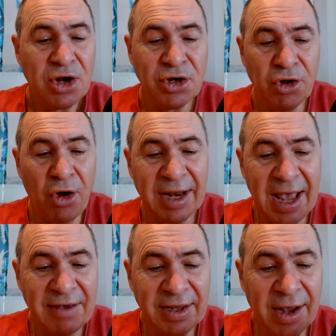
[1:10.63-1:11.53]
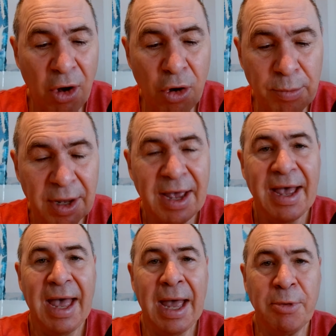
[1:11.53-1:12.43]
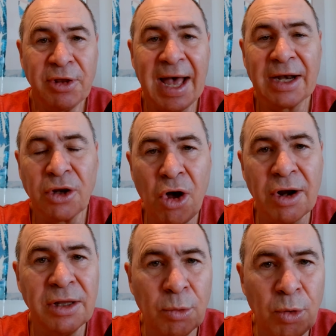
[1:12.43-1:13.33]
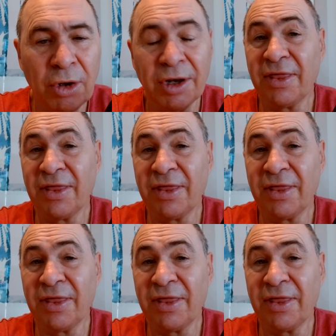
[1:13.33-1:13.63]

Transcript: not having hope and without God in the world.